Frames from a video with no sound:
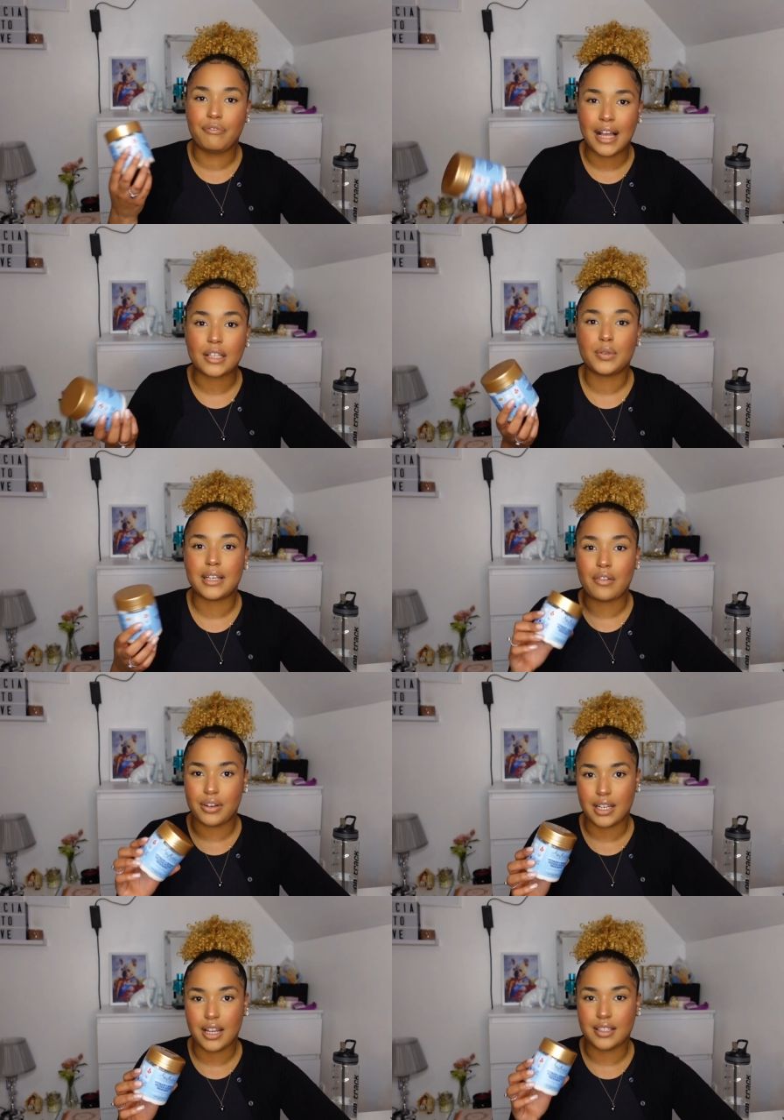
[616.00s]
that's when I
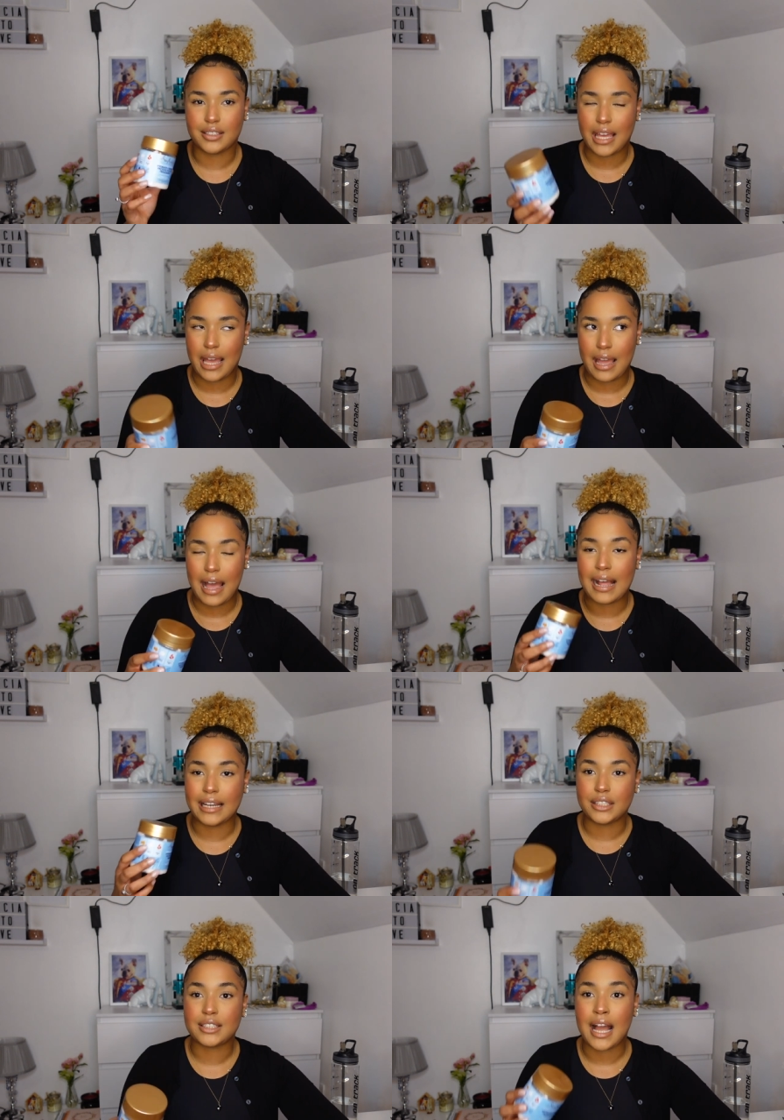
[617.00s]
realized, okay, I
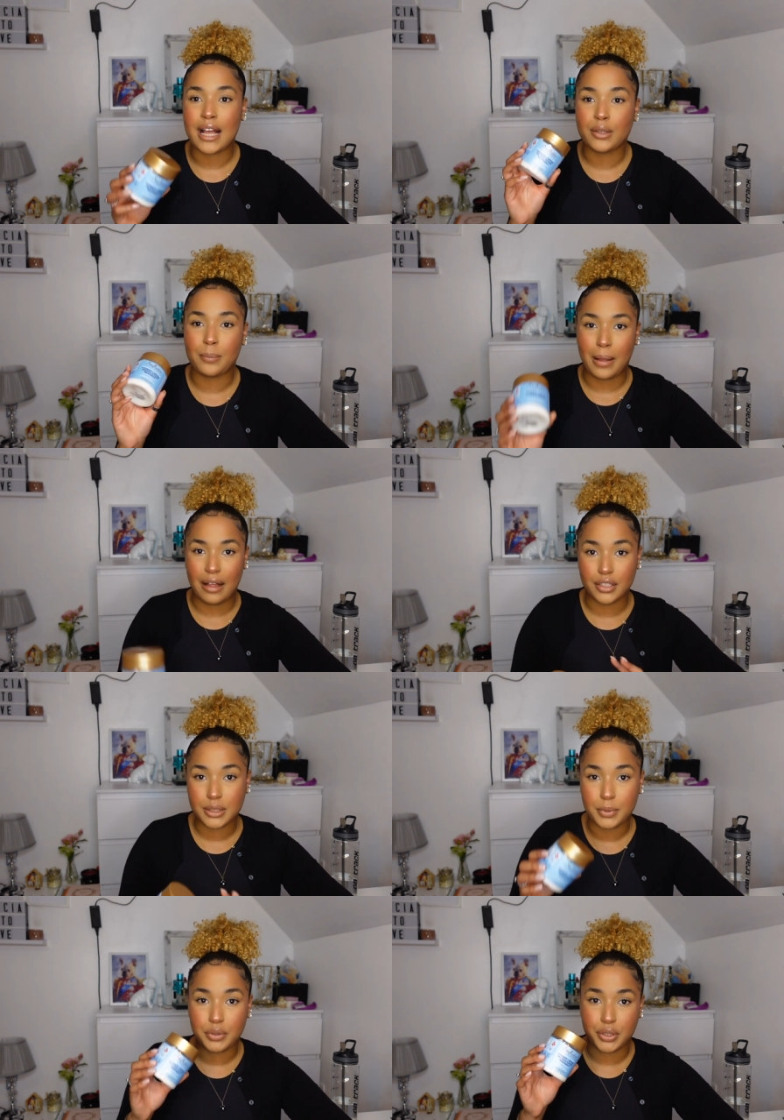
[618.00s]
need to kind of balance
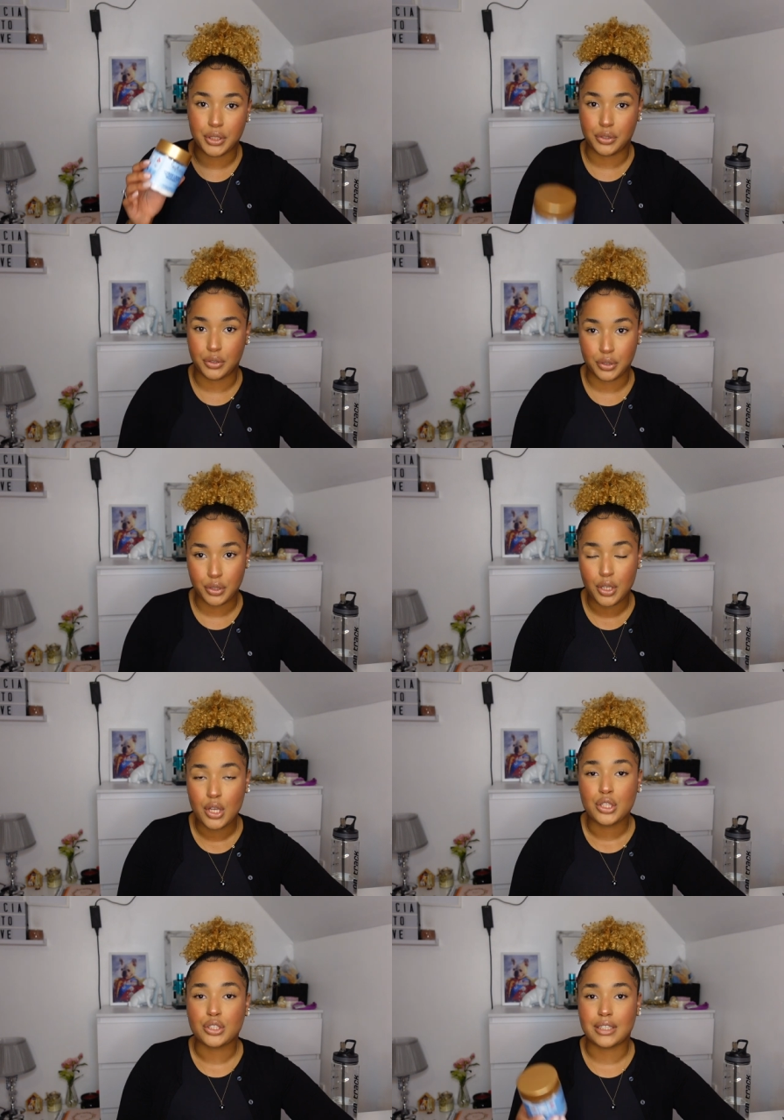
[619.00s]
between the two.
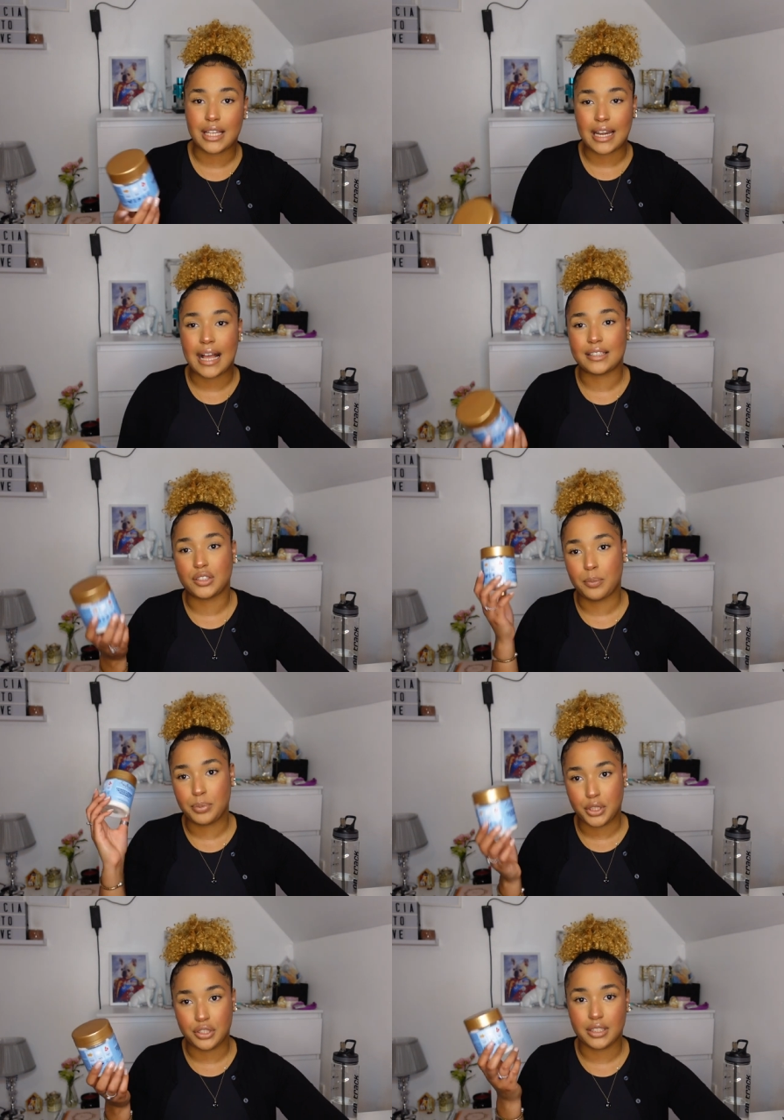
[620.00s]
So then I
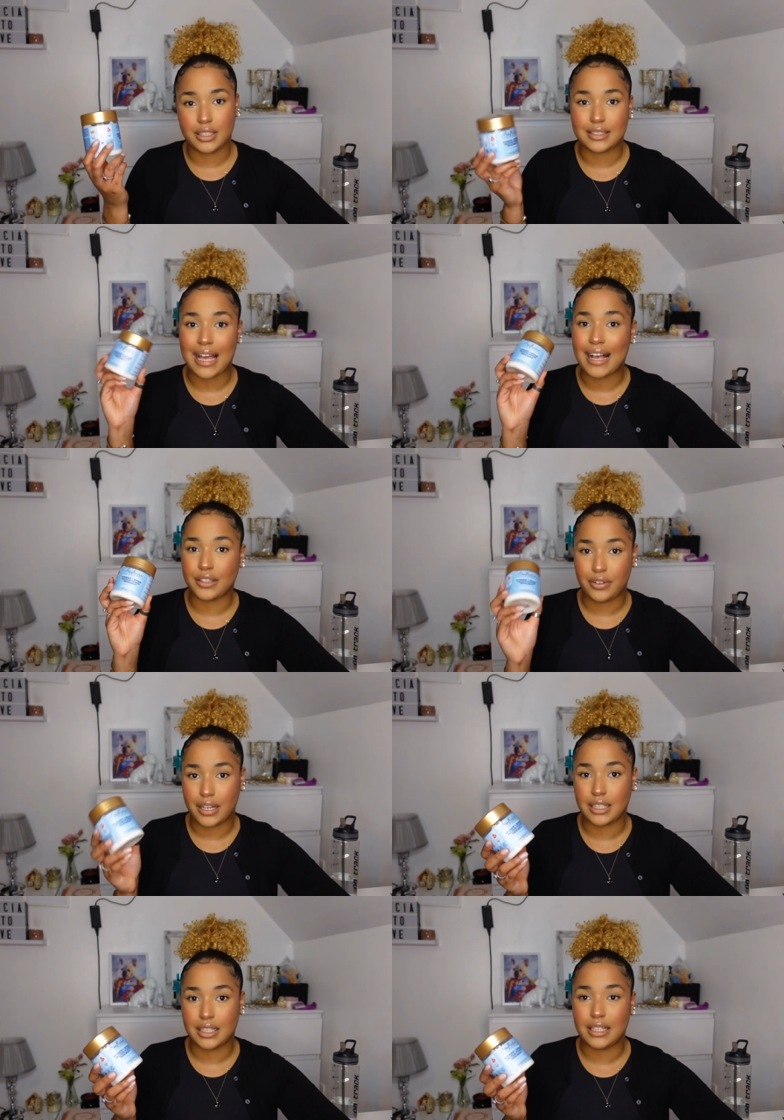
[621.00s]
stopped using this as
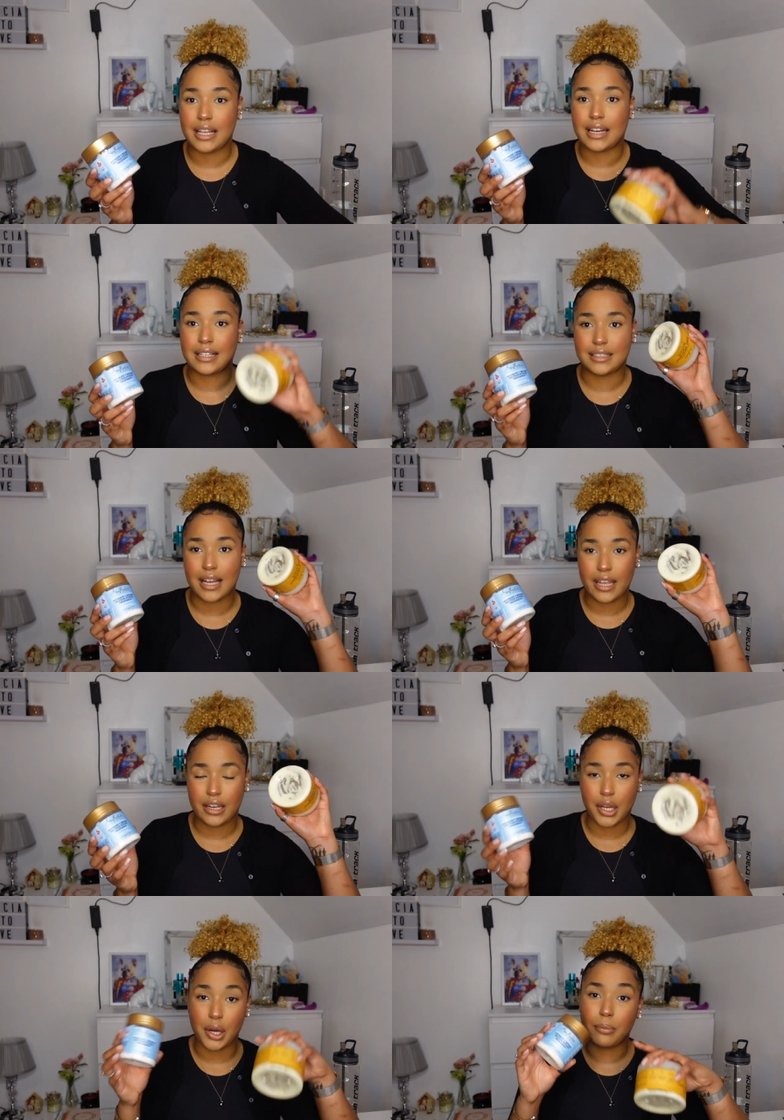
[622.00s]
regularly and I started
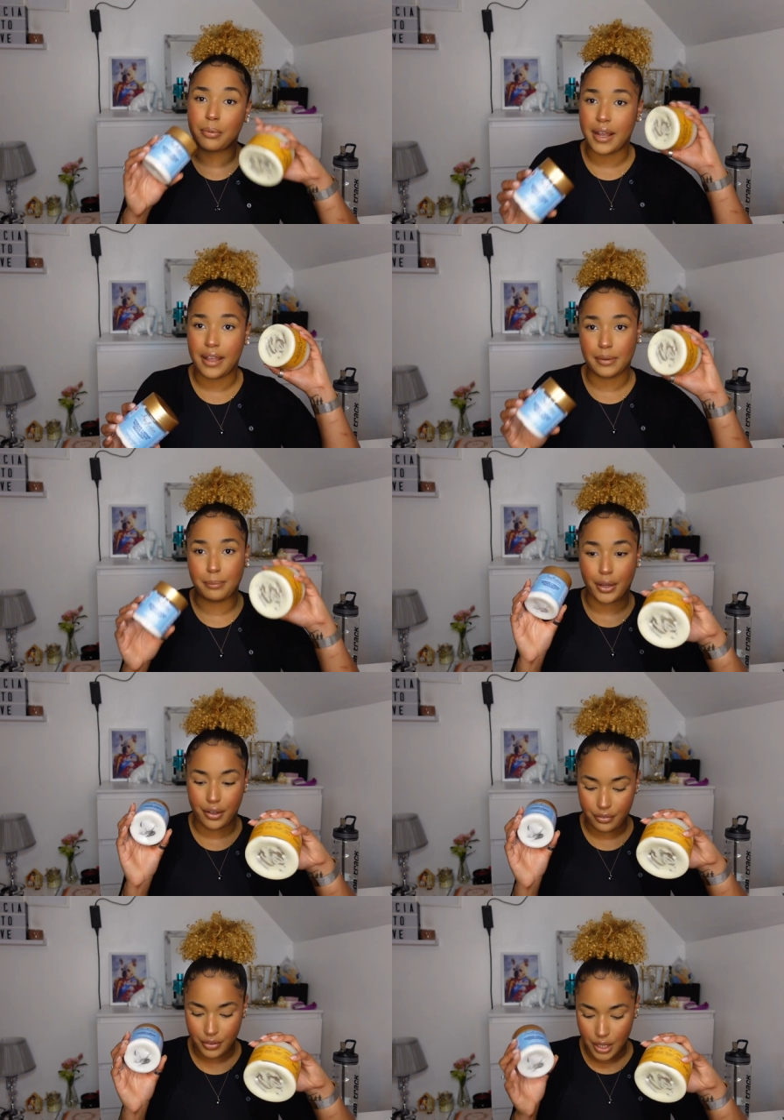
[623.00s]
incorporating the
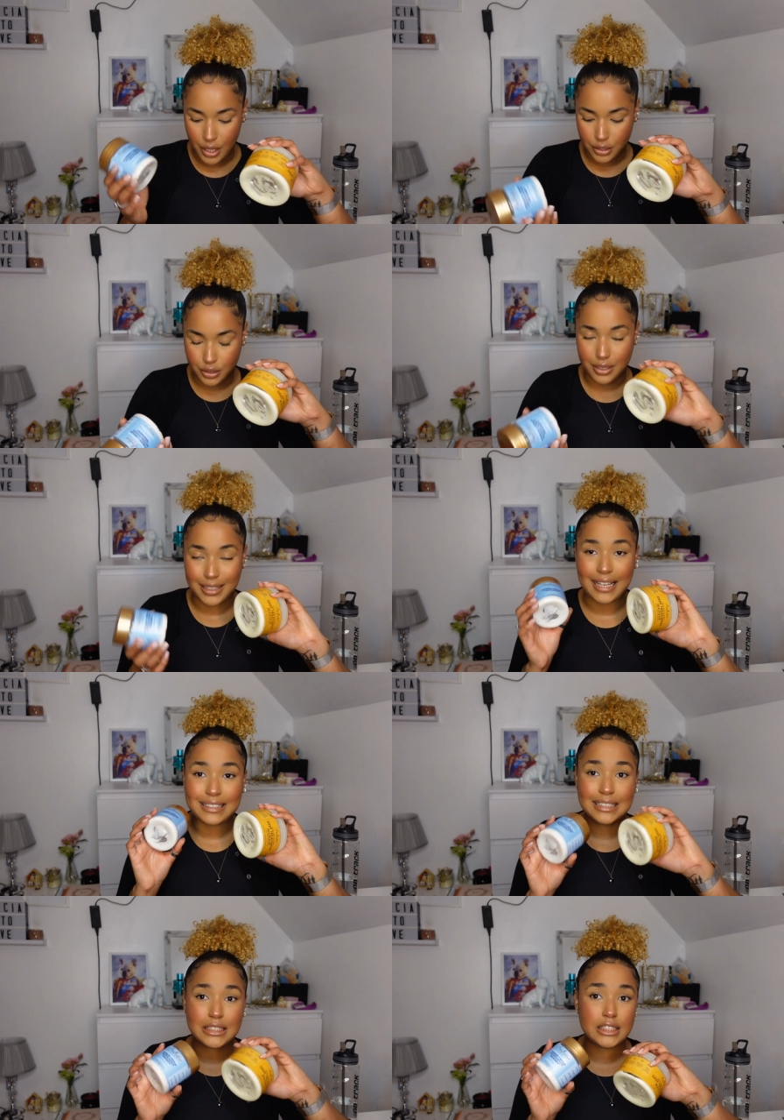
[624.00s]
both. So
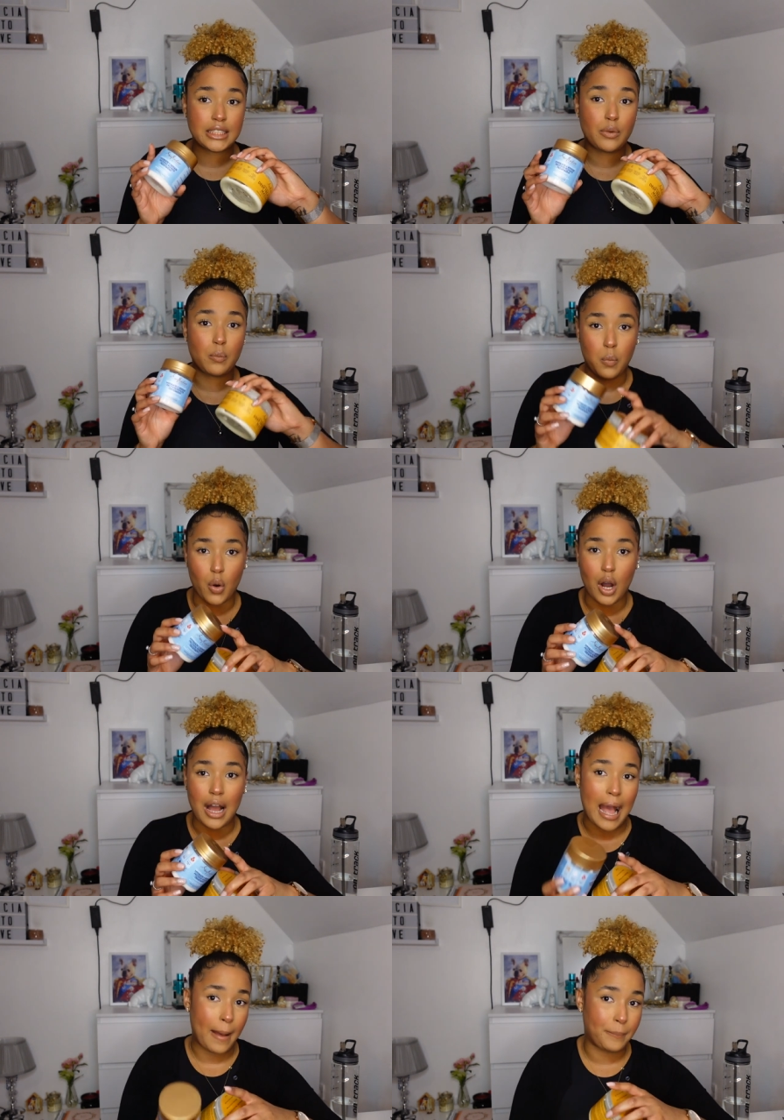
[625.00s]
that's literally what
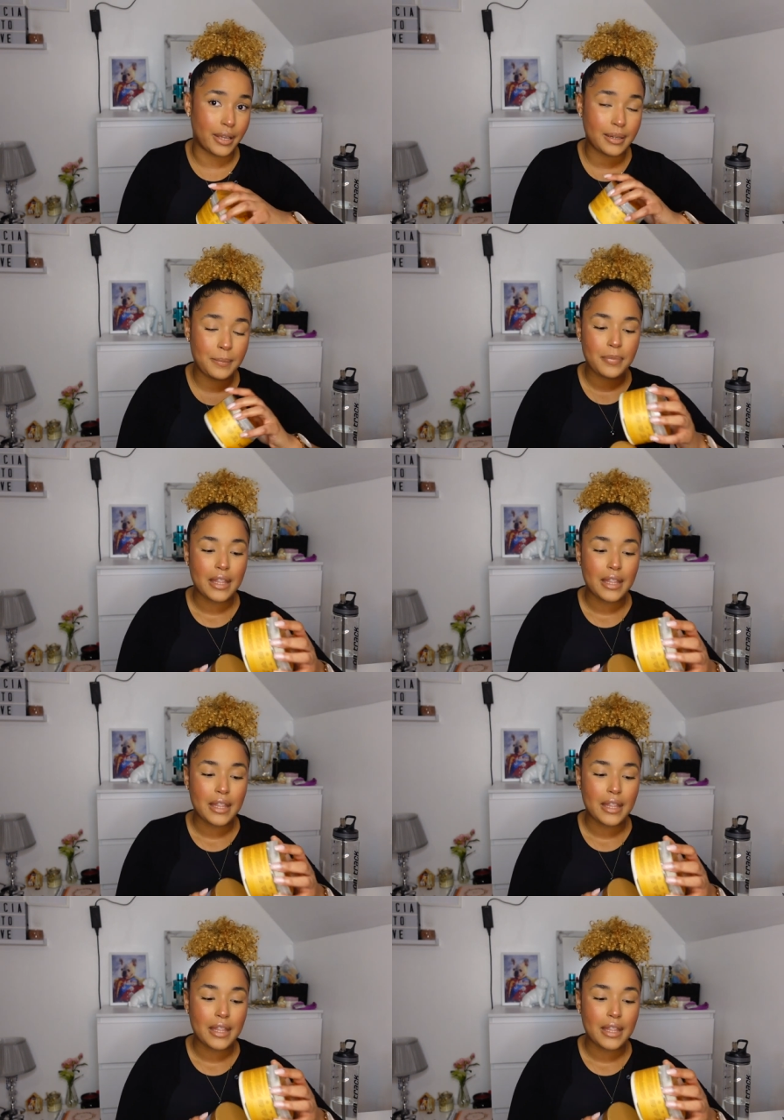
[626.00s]
happened.